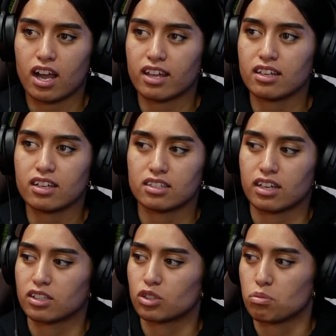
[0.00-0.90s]
I think it's
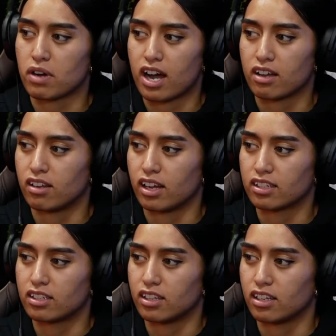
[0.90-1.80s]
like super hard,
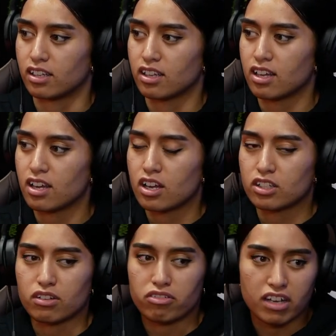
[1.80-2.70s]
like,
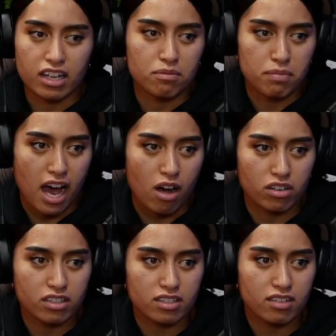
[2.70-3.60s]
to feel
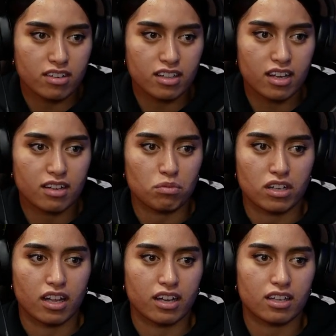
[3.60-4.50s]
empowered and stuff like that,
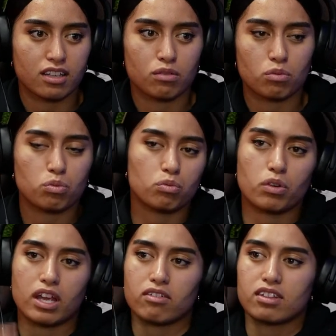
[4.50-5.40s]
when like
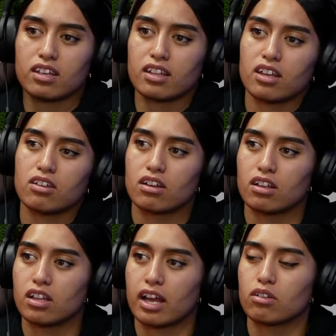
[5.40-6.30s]
everything that
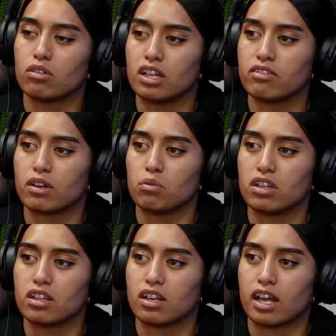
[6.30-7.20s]
you're living
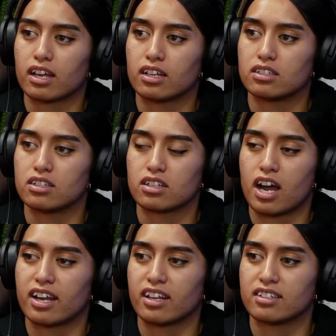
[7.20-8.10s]
with and like in
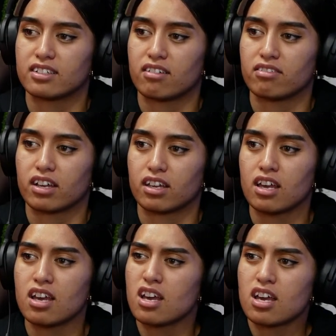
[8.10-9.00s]
society and stuff, like,
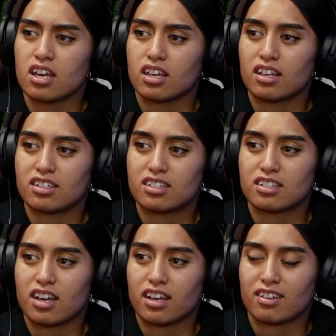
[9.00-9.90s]
it's
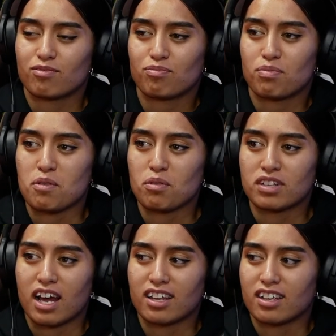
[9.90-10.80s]
just like people
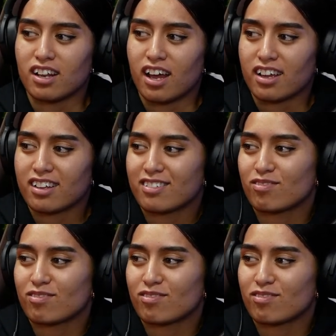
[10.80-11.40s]
telling you, like,